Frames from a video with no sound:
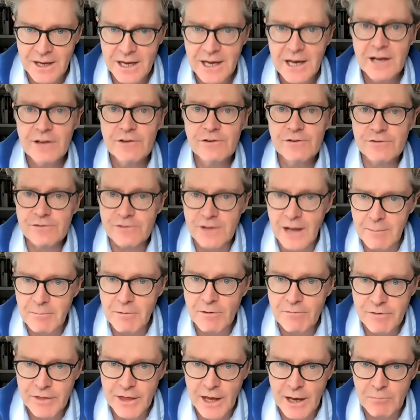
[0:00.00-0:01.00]
some
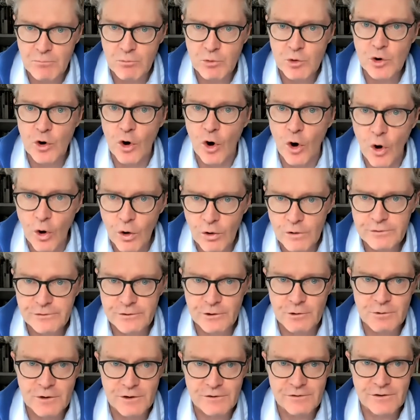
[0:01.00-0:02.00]
of them were also
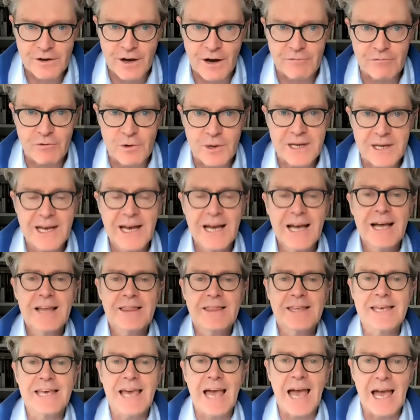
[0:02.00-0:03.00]
discovering
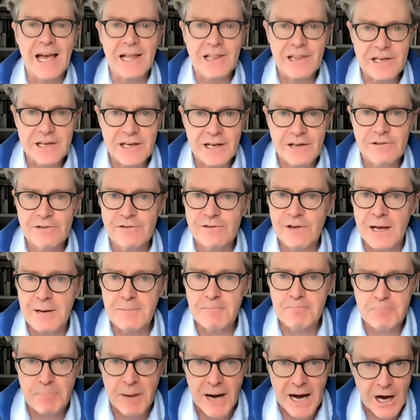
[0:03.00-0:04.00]
the elegance and
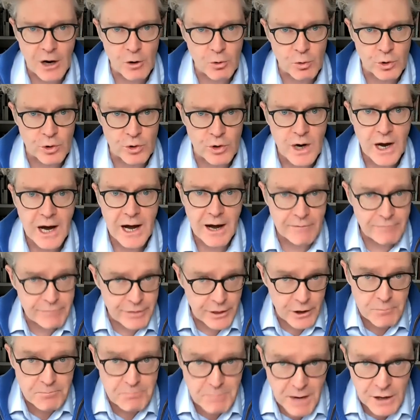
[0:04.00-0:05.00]
power of their
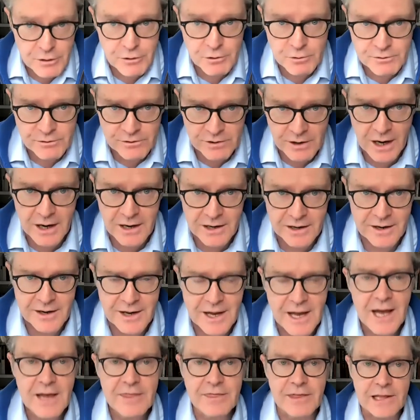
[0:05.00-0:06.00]
mother tongue,
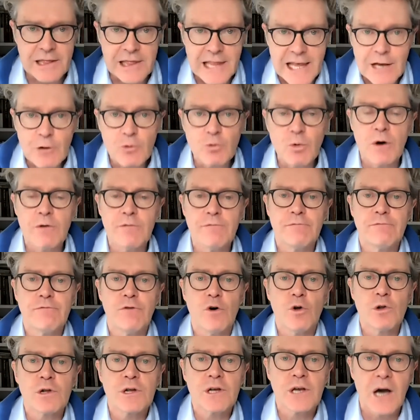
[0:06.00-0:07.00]
the lingua
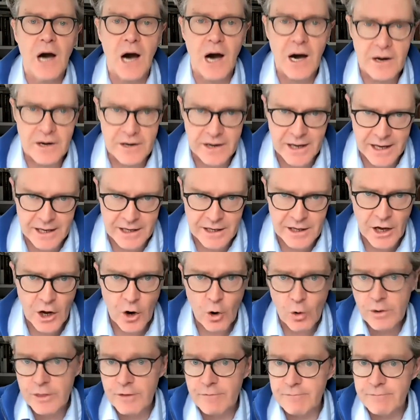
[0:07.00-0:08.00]
volgare, or
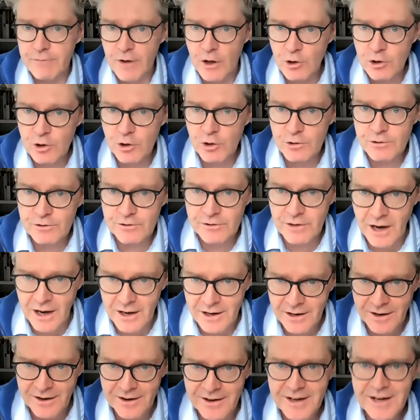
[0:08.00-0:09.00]
the vulgar
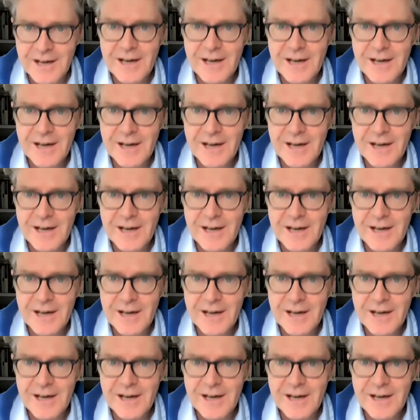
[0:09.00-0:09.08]
tongue,